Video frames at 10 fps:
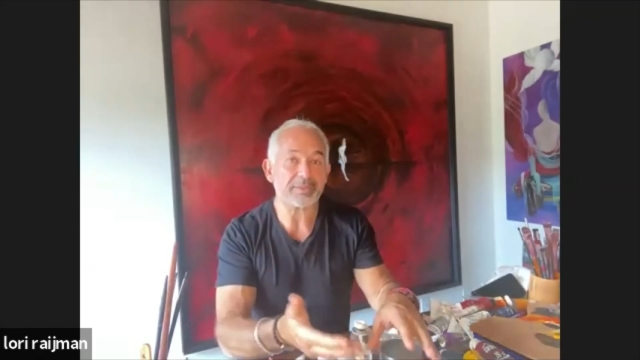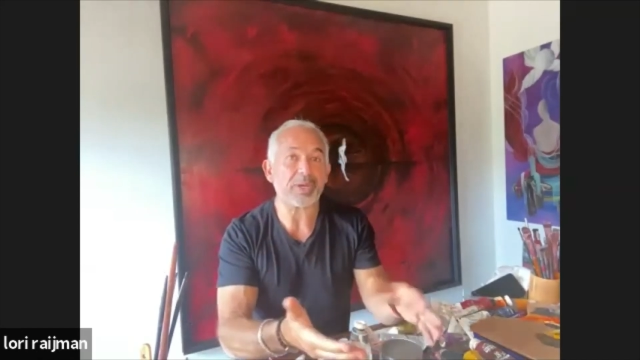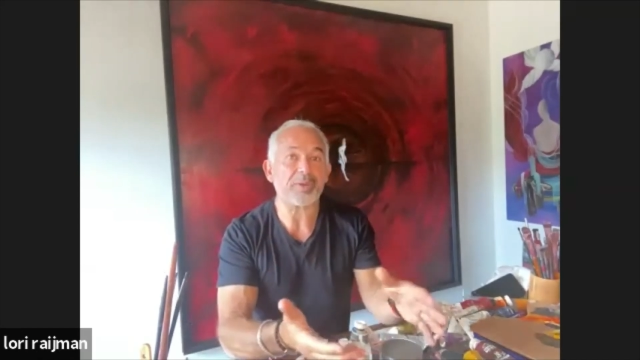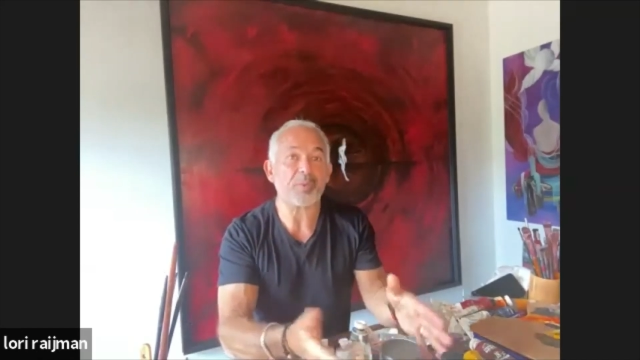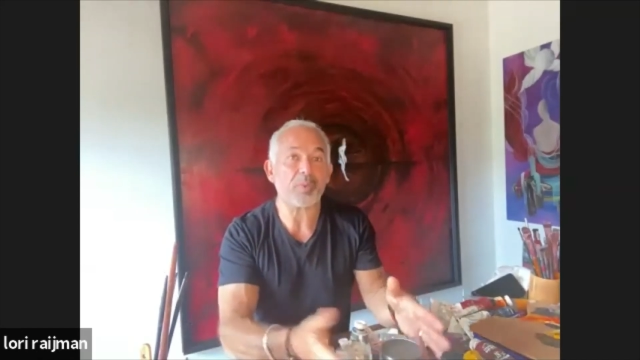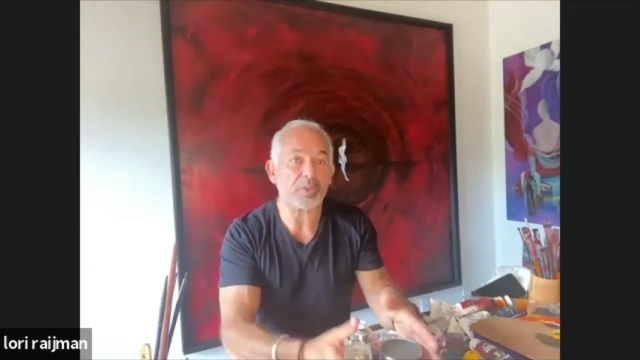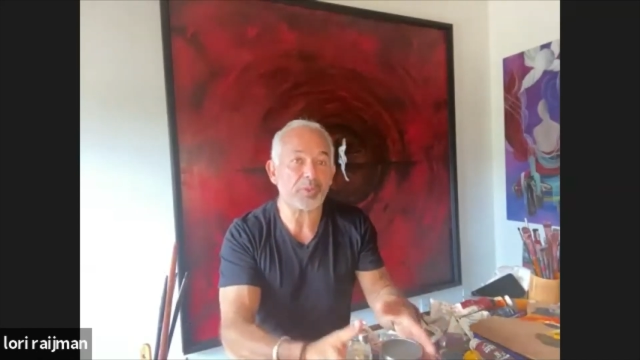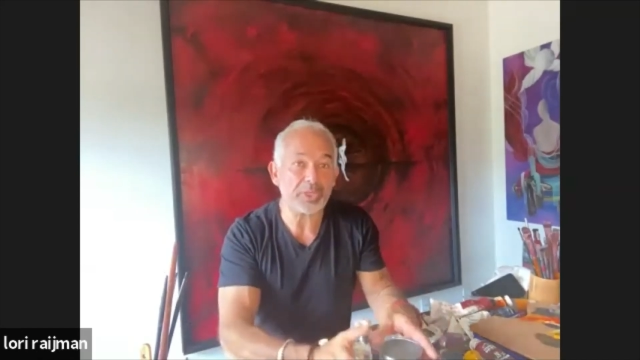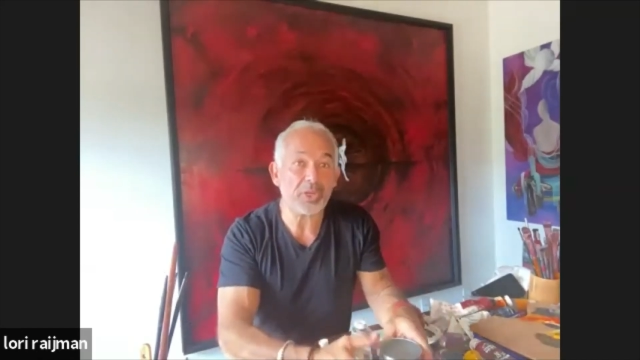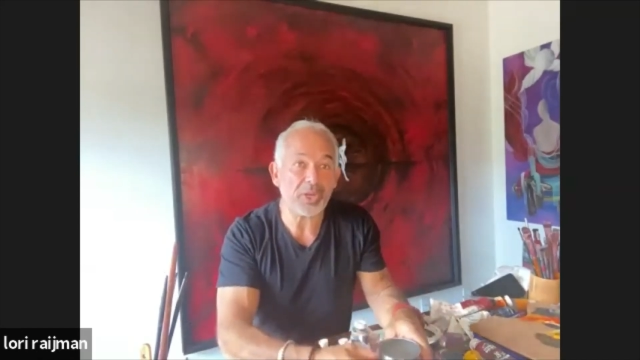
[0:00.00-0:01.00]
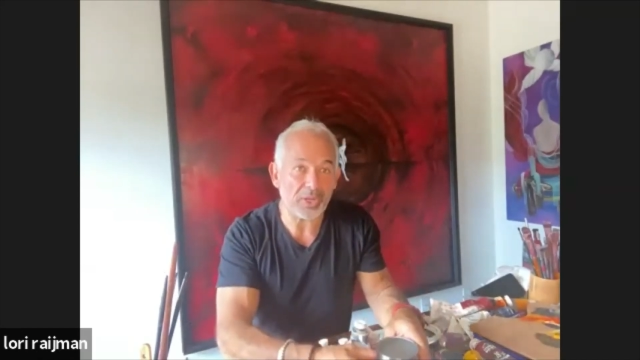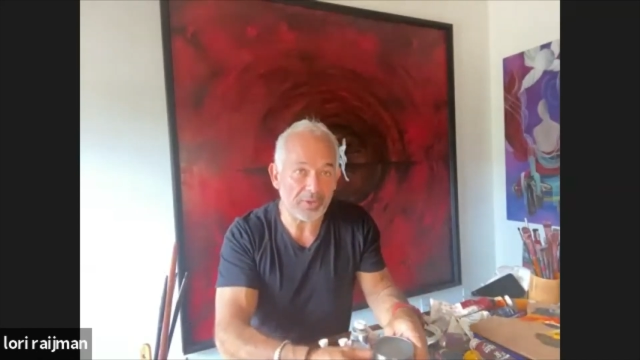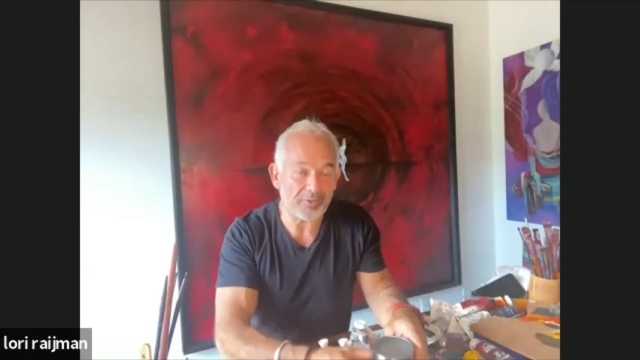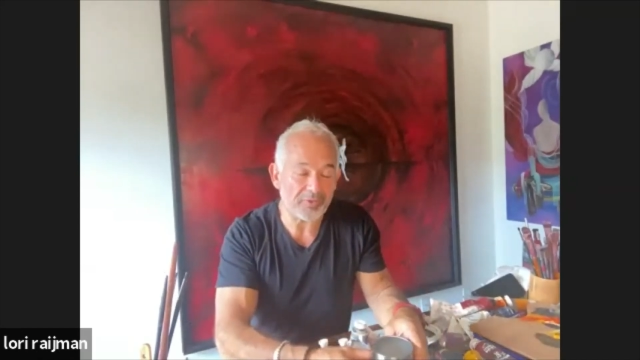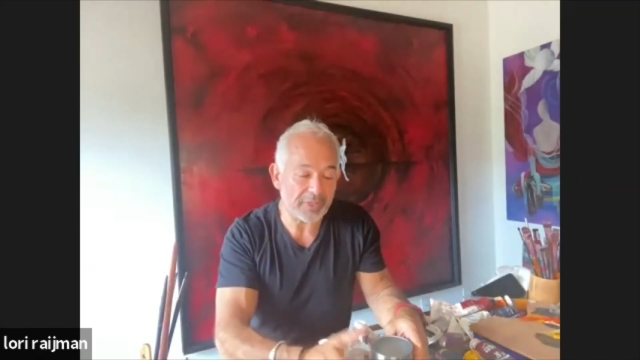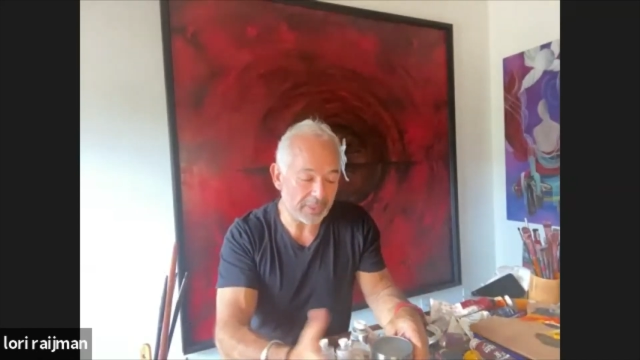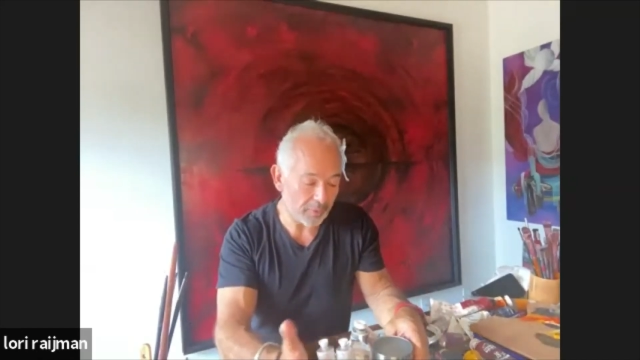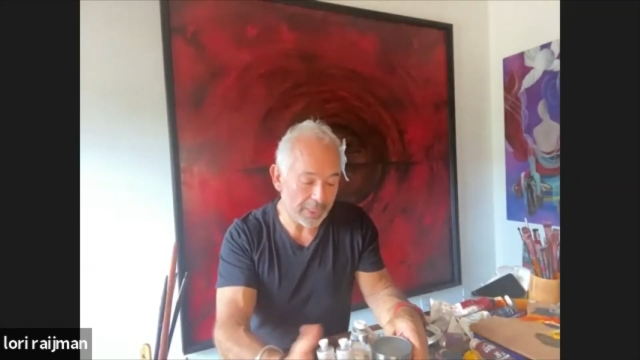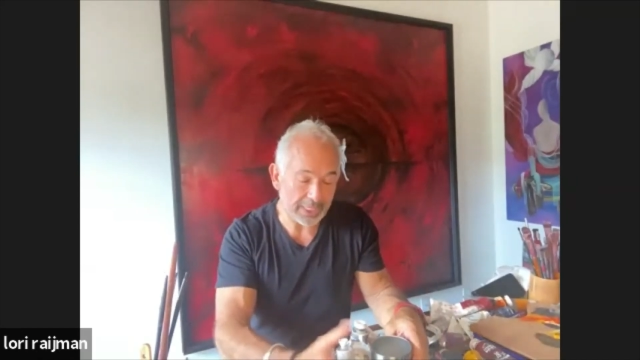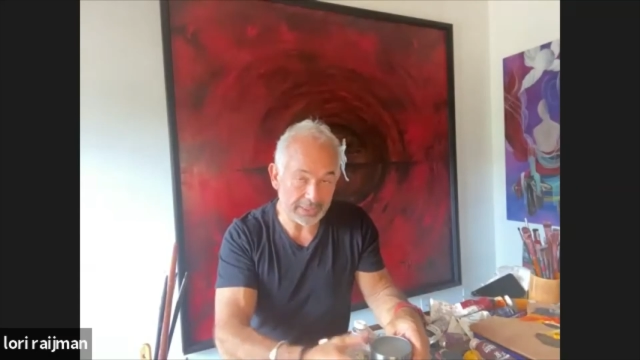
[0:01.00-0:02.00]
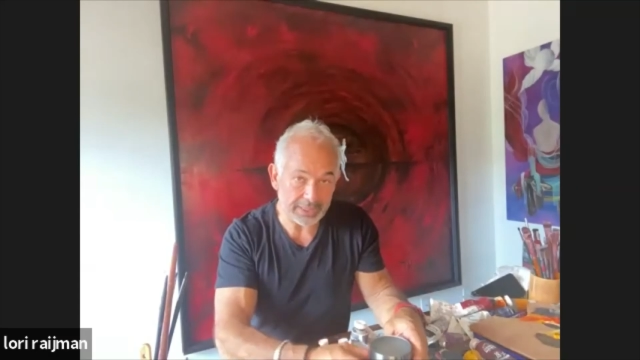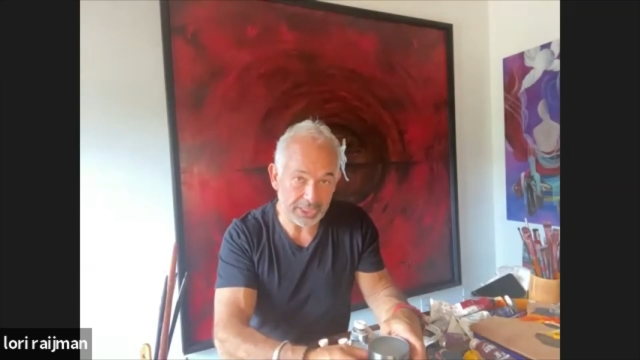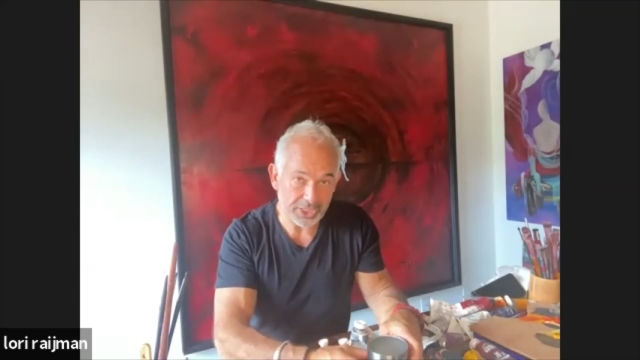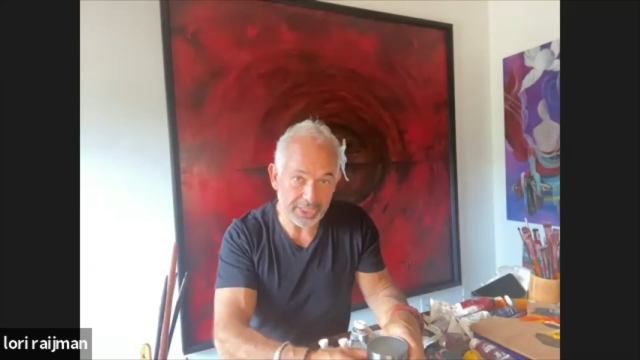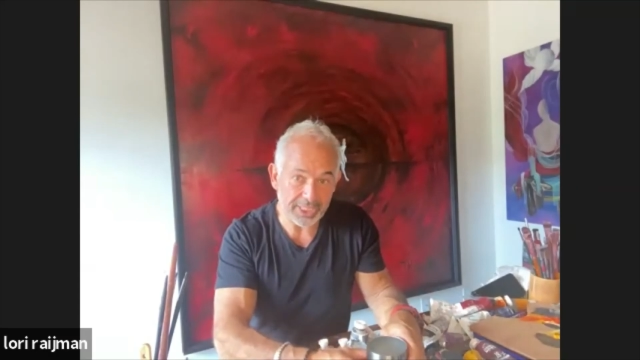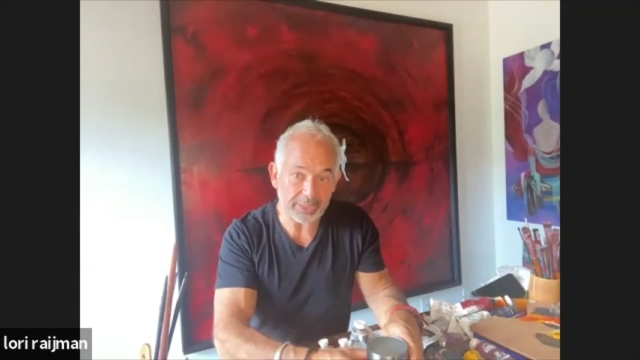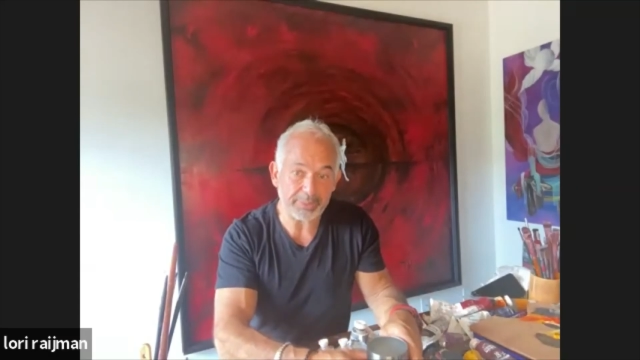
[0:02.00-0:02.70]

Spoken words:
what we know of, we can teach that.